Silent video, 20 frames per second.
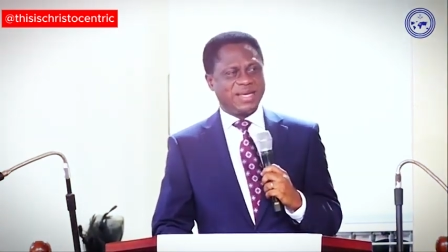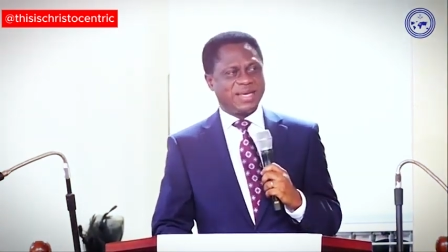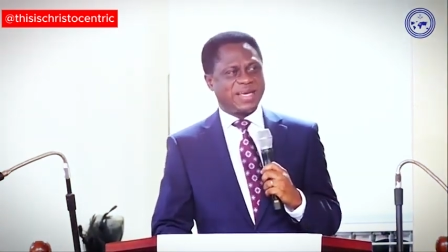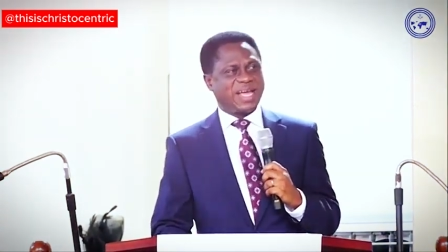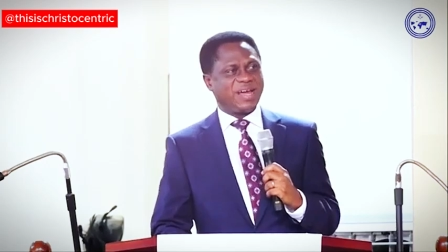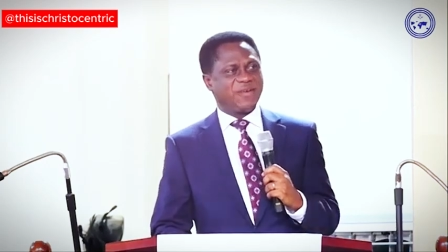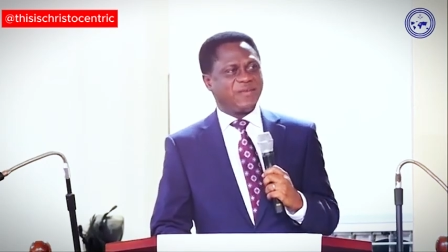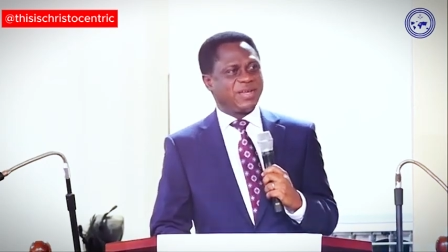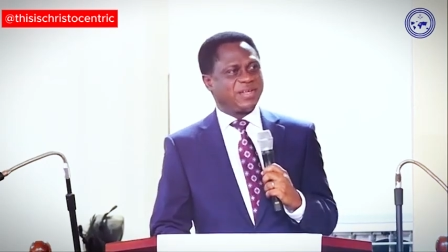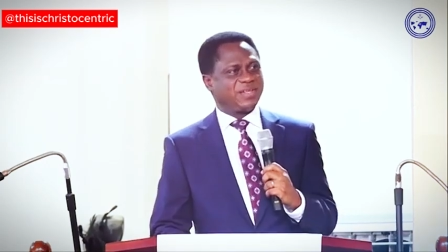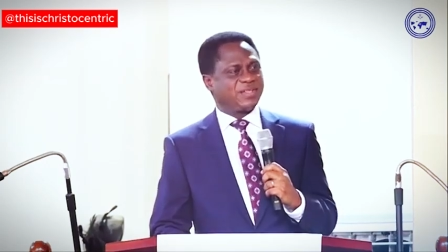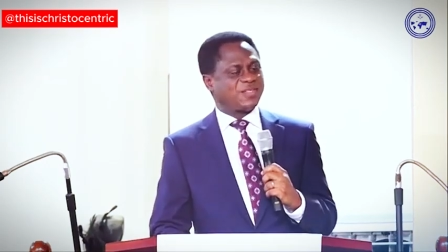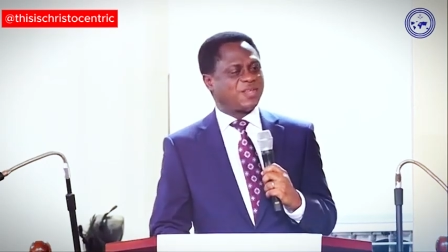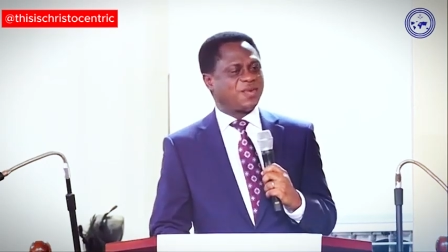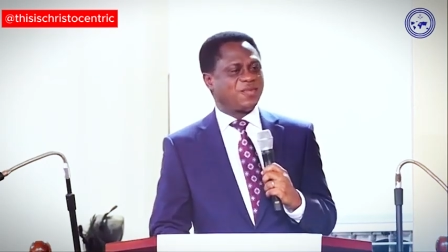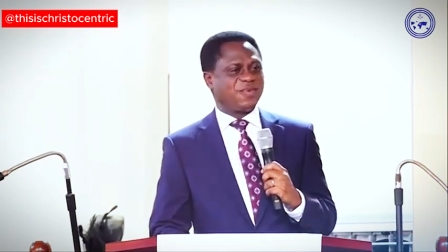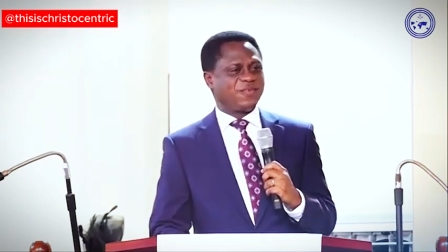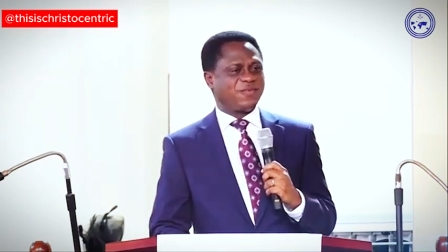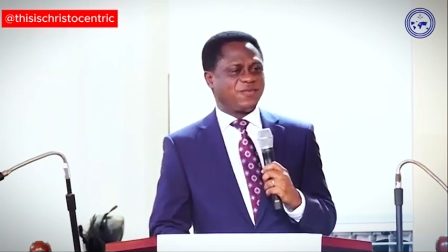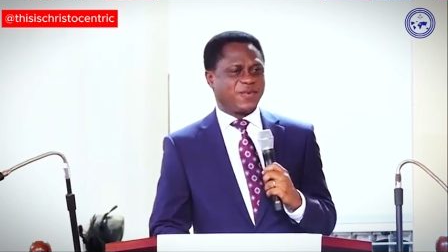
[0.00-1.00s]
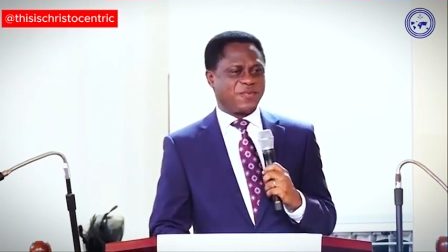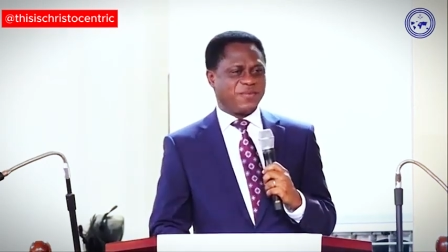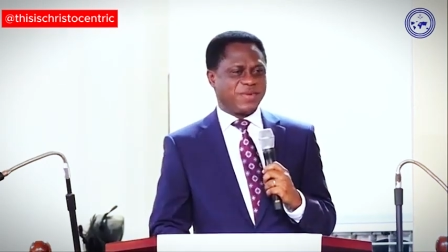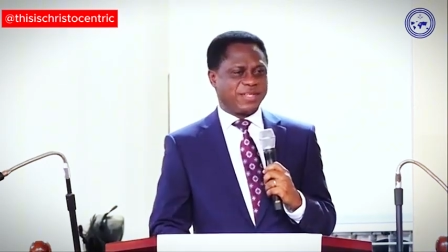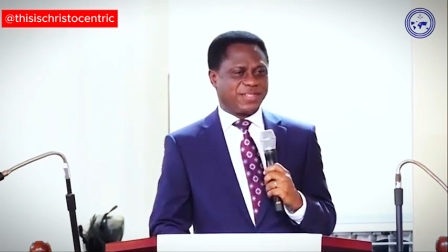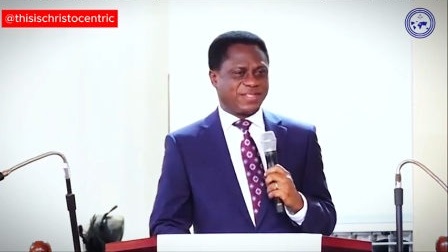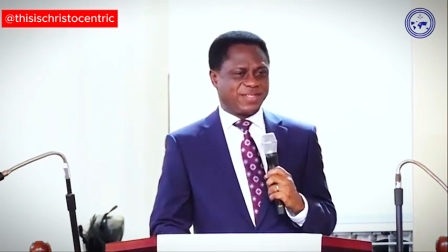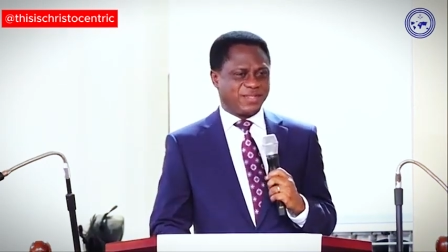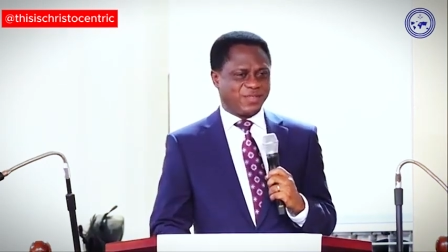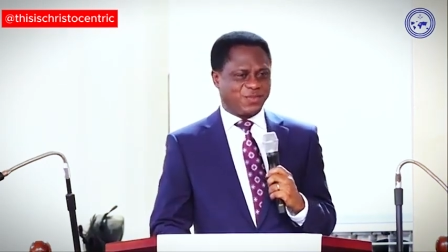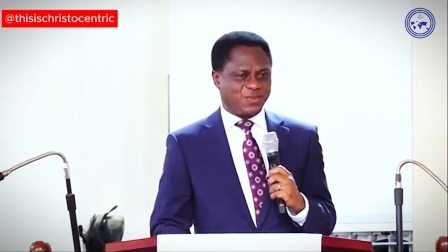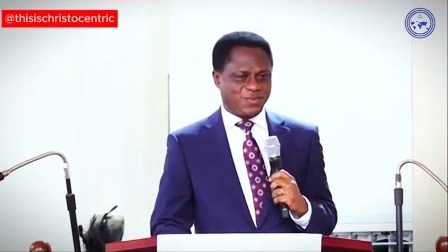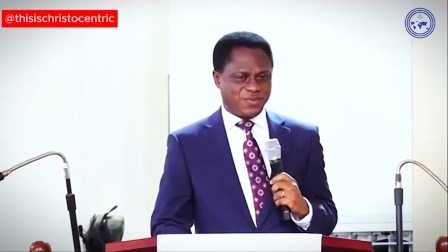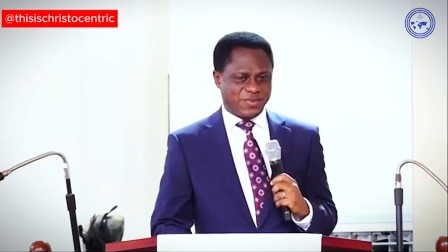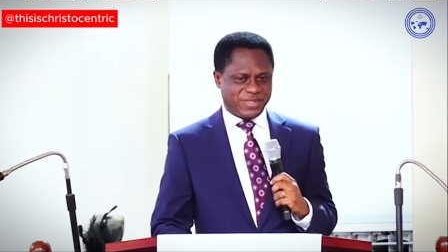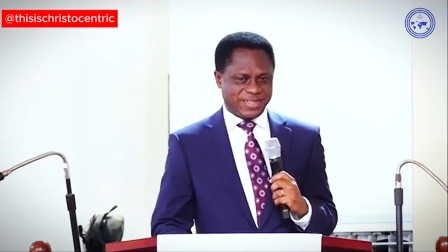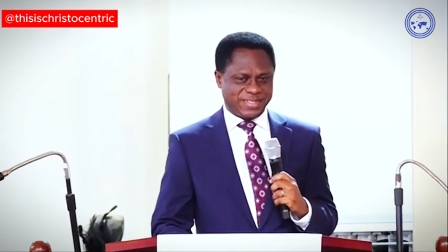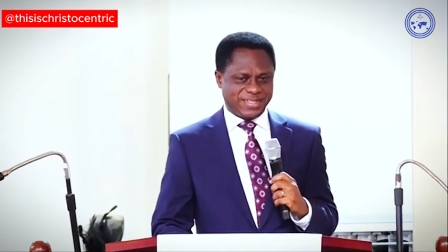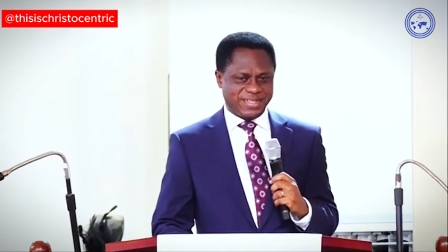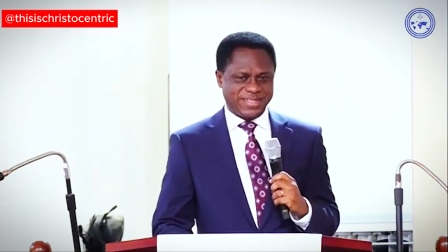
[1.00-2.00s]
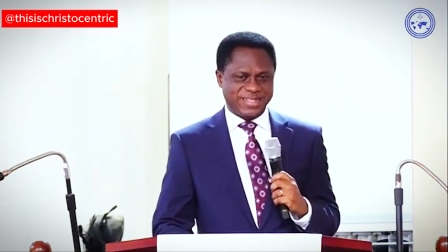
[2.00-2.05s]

carry some information to me.